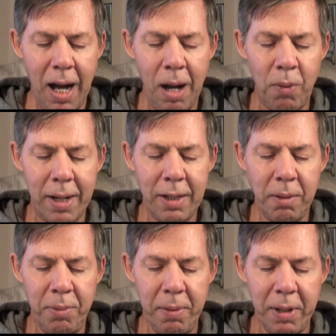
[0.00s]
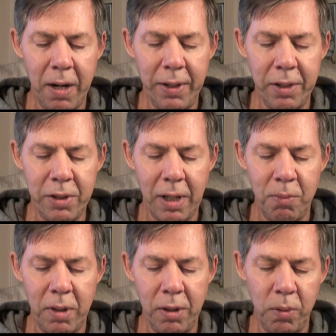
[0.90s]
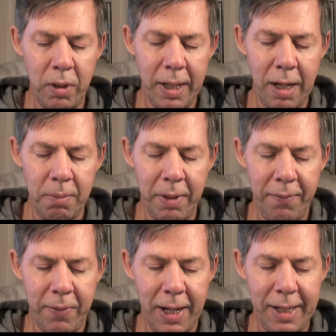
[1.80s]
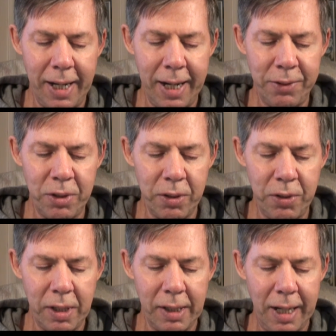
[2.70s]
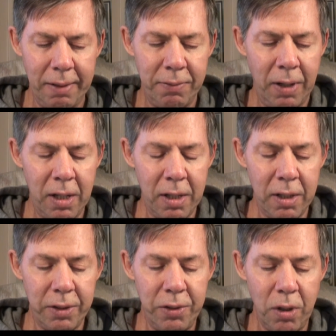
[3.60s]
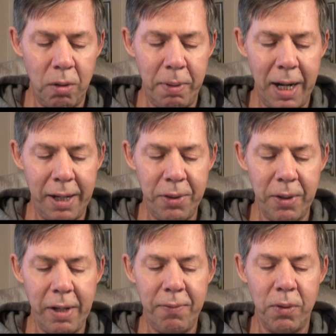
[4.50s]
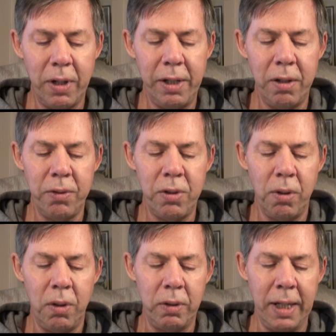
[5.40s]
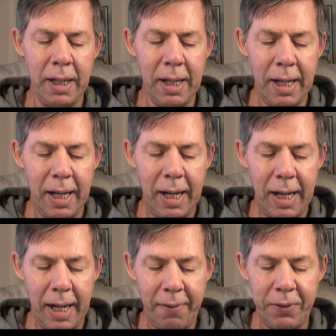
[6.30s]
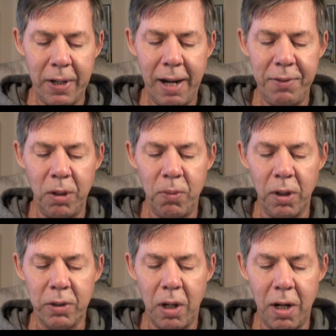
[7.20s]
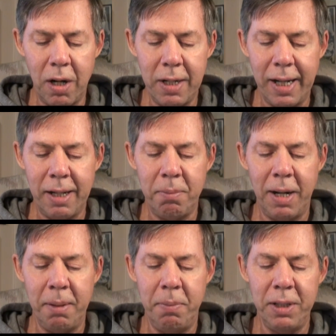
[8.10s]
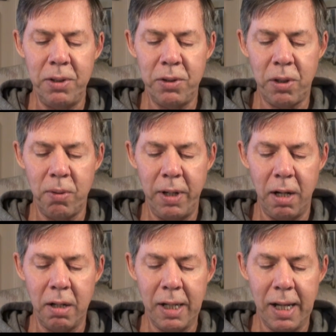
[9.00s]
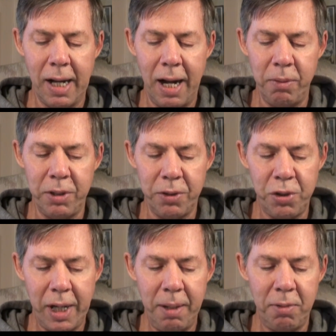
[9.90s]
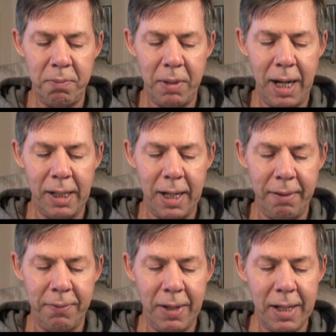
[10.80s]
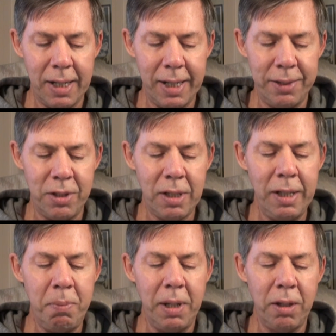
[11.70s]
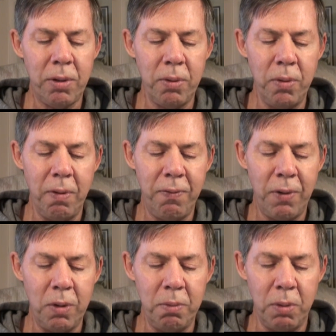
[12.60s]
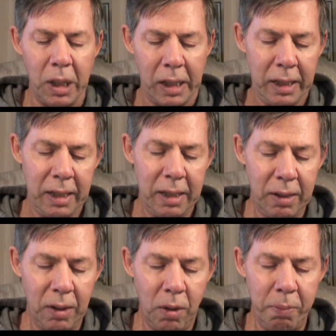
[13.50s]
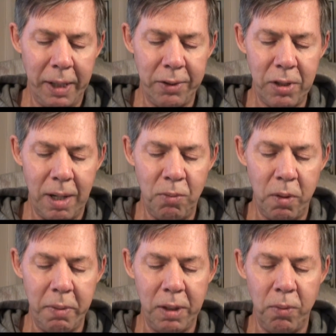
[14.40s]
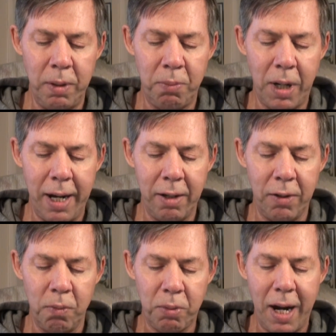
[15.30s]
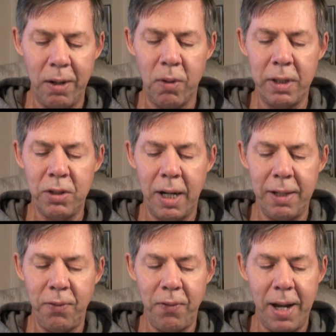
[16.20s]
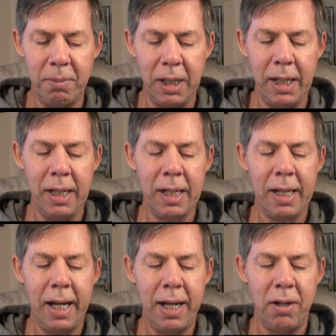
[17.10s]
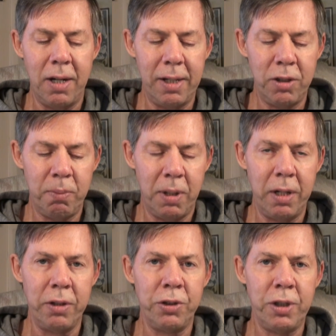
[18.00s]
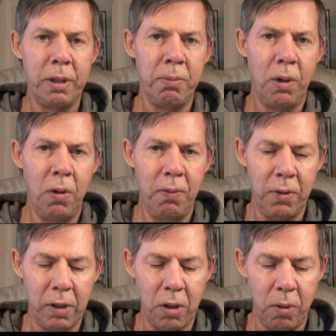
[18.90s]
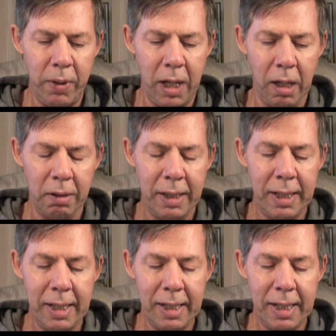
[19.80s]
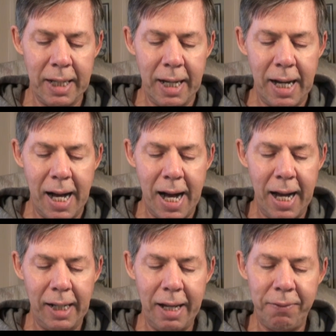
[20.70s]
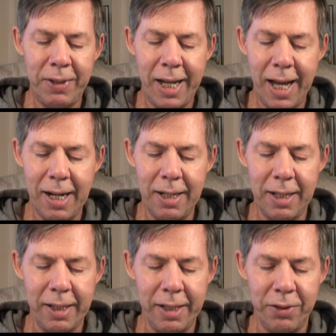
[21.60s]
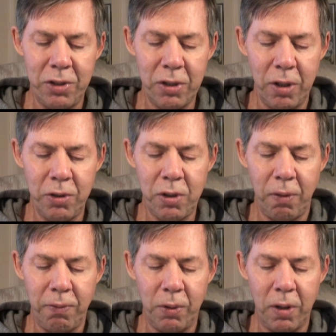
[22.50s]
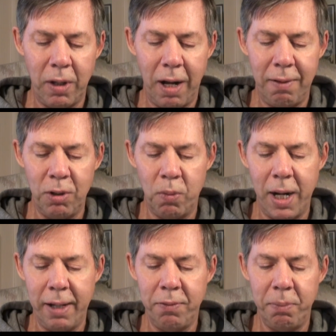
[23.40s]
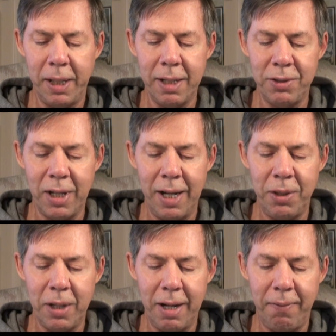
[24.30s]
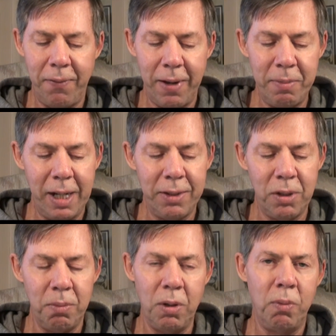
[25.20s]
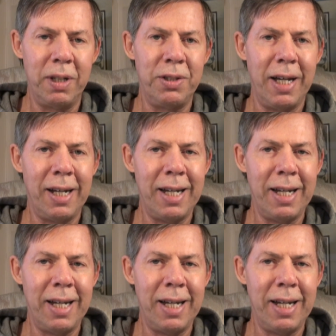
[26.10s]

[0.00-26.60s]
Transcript: I wanted to be married to someone who could help me find answers in life, so by 34 years old, after having worked hard at my business career, I was ashamed of my life and sleeping through the phone book, hoping some woman would prioritize family and honest partnership over career. I left Canada in search of a wife because I thought feminism was a